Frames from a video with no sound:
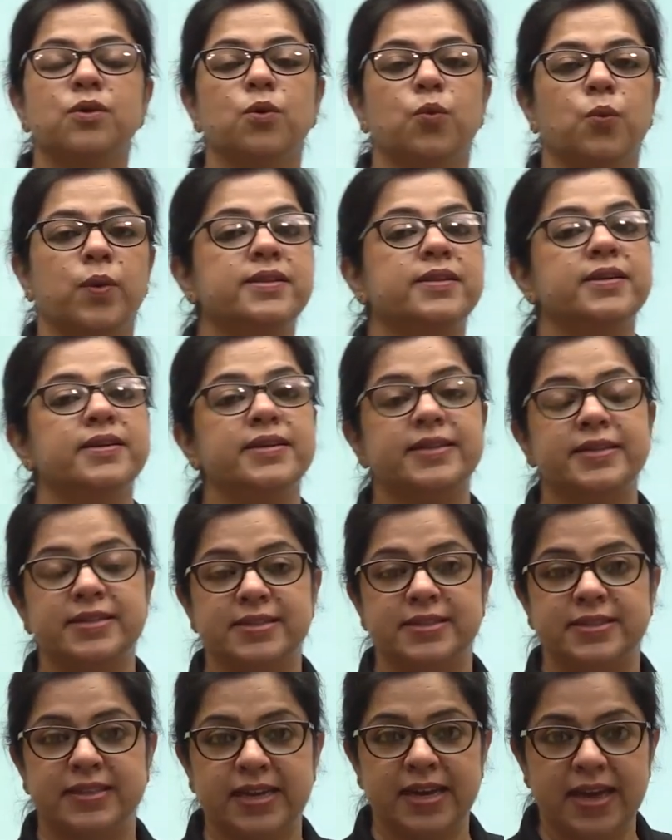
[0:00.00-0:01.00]
whether it
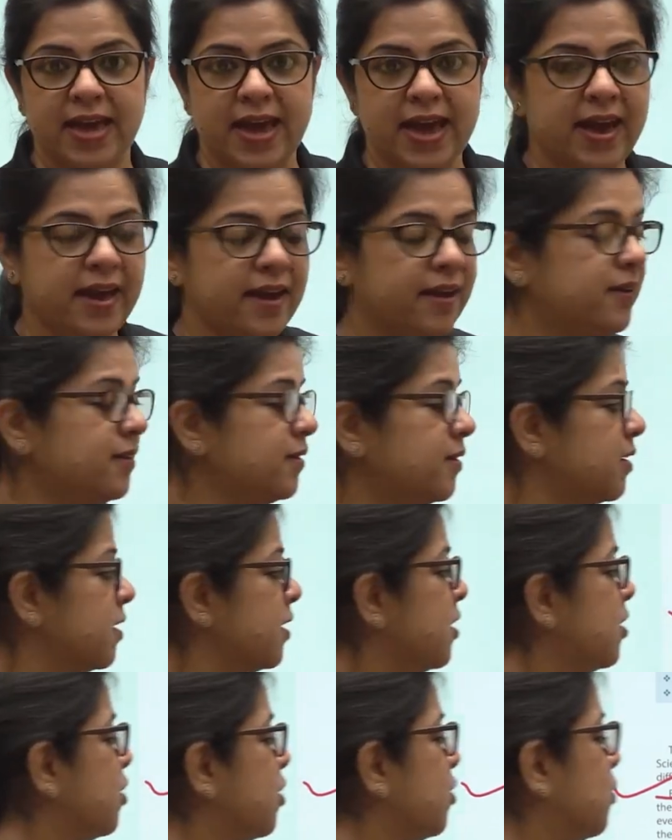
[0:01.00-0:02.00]
is the air,
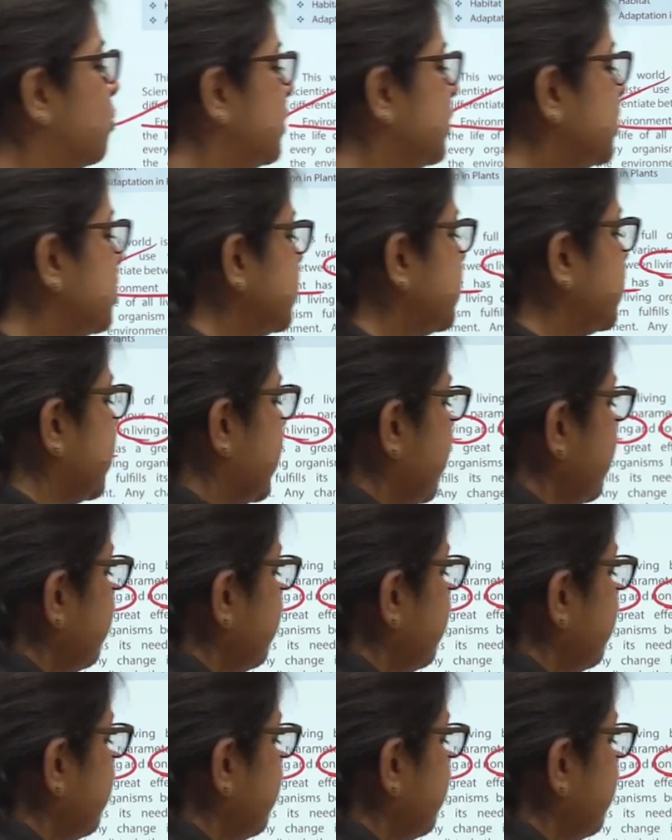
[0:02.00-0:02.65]
which is